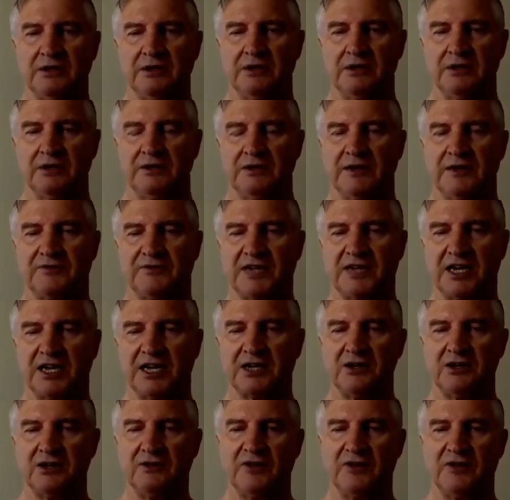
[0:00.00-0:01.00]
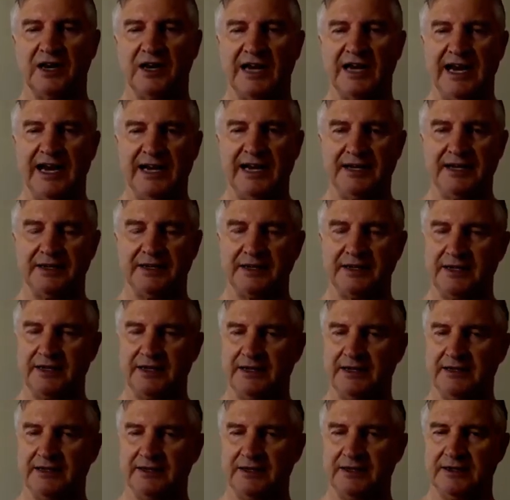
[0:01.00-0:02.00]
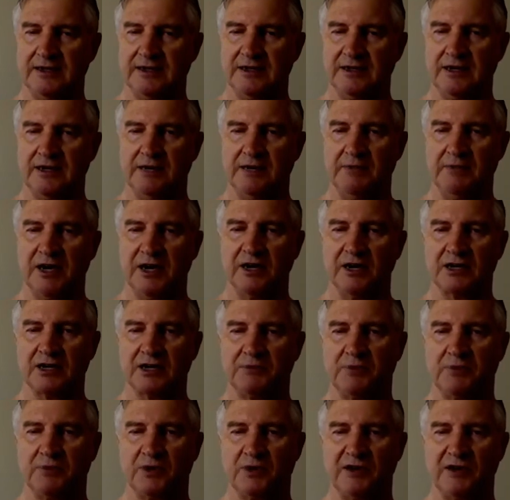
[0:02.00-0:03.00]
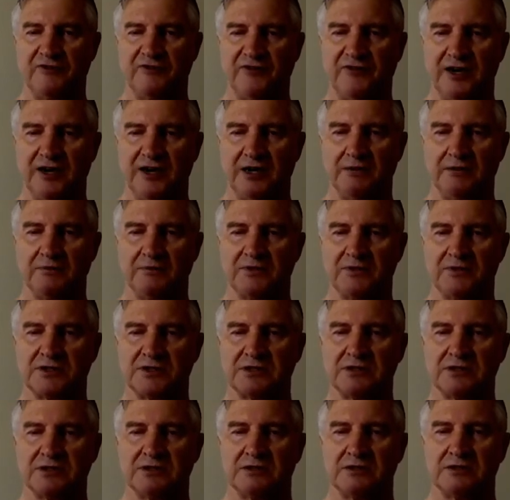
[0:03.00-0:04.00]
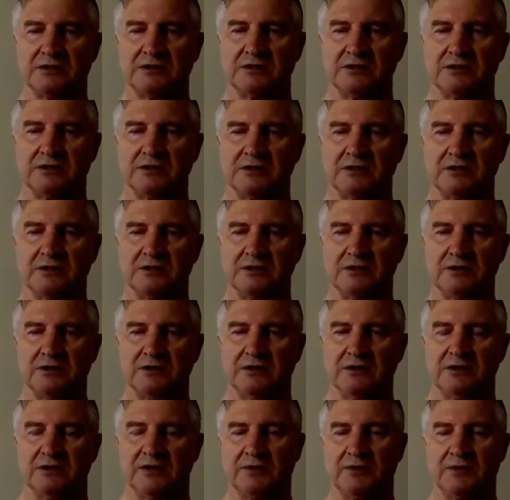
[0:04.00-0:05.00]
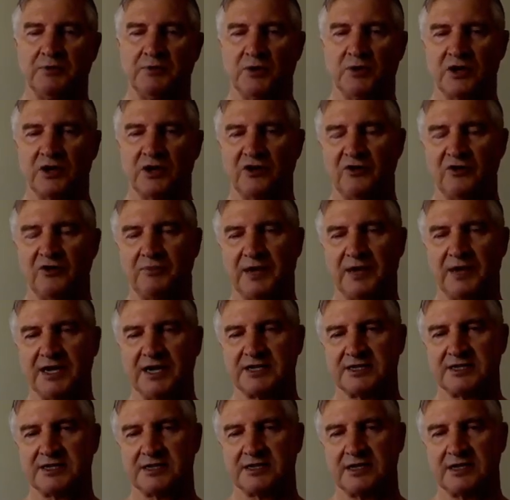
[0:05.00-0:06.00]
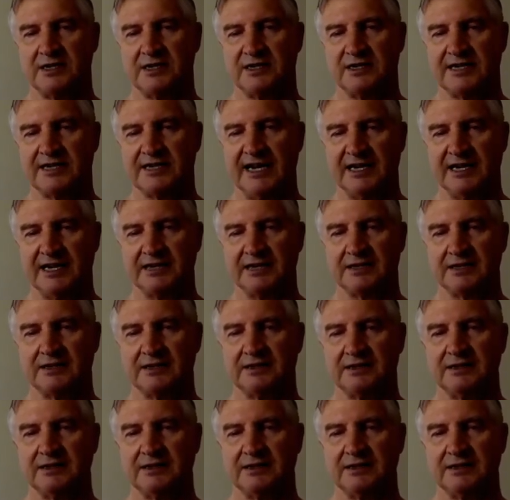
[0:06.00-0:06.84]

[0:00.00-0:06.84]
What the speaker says: They've taken over the land in America, bought up farms. They've bought over places in Canada